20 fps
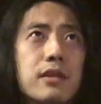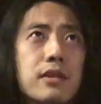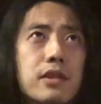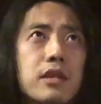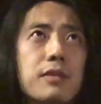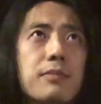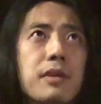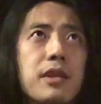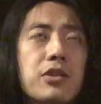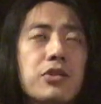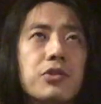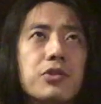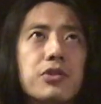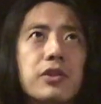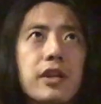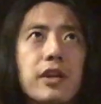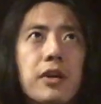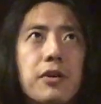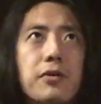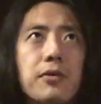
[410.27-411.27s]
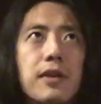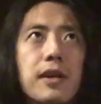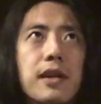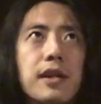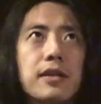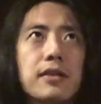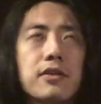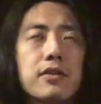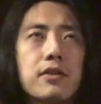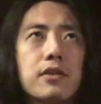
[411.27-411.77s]
D major scale,
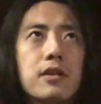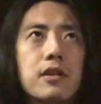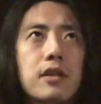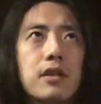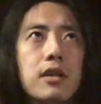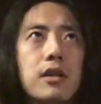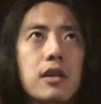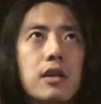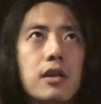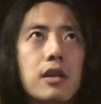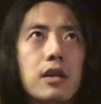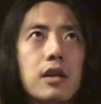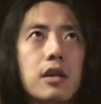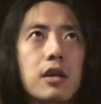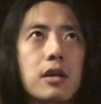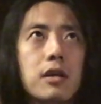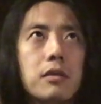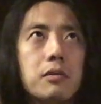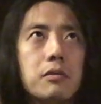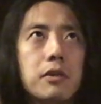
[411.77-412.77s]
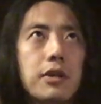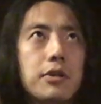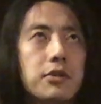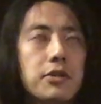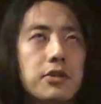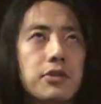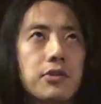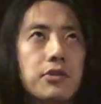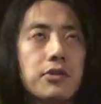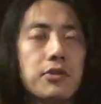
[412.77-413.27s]
right? Nice
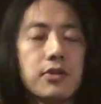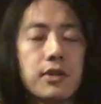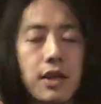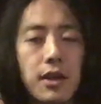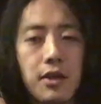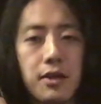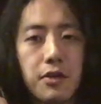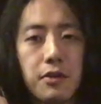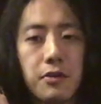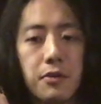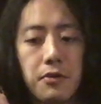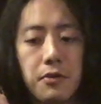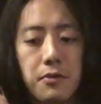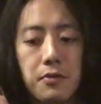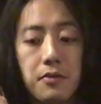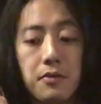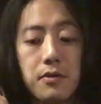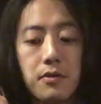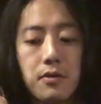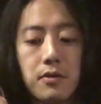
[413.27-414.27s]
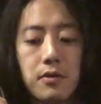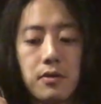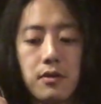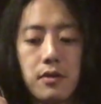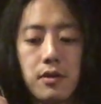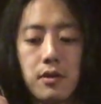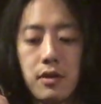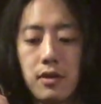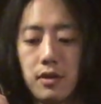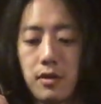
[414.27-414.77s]
easy scale,
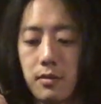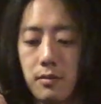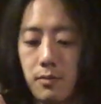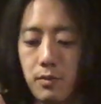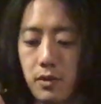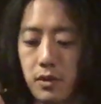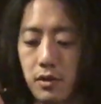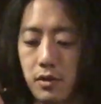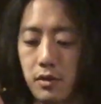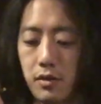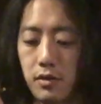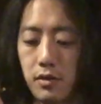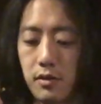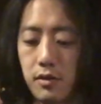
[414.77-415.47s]
but